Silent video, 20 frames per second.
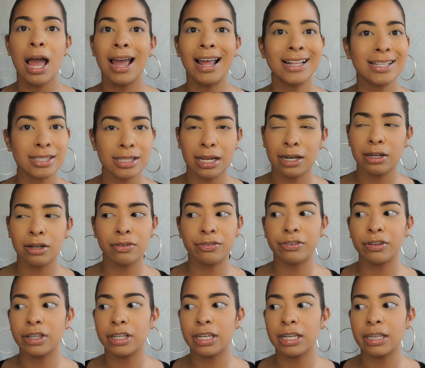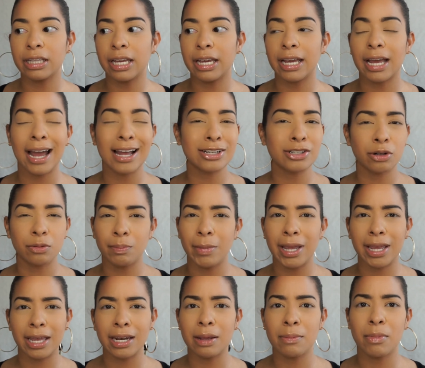It's not an affiliate link. I don't
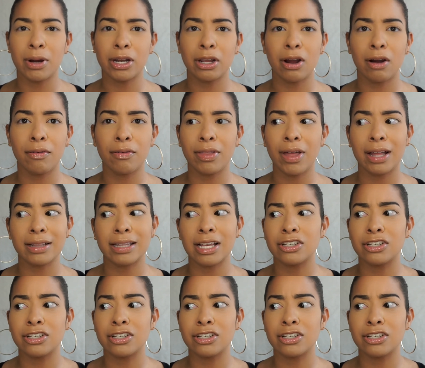make any money off of that.